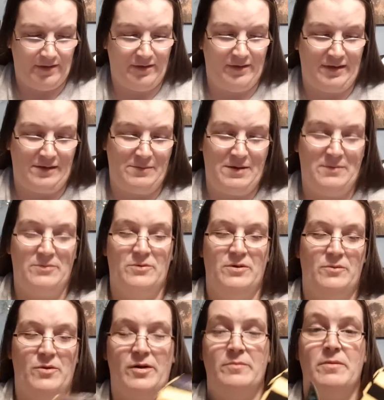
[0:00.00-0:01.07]
to say people
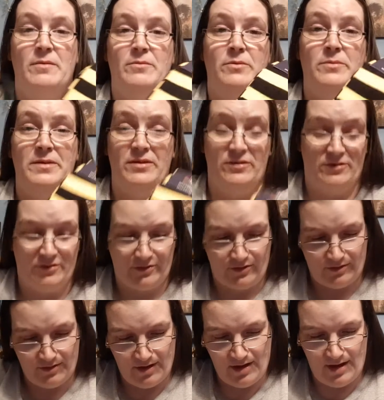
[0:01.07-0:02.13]
I'm wearing bumblebee
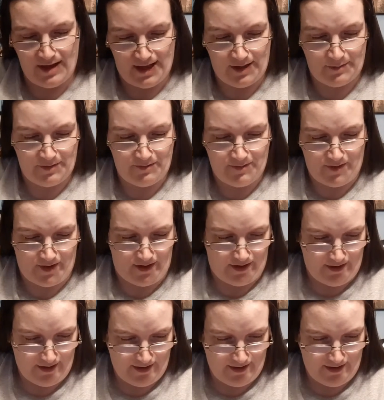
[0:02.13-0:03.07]
socks. It'll be fine.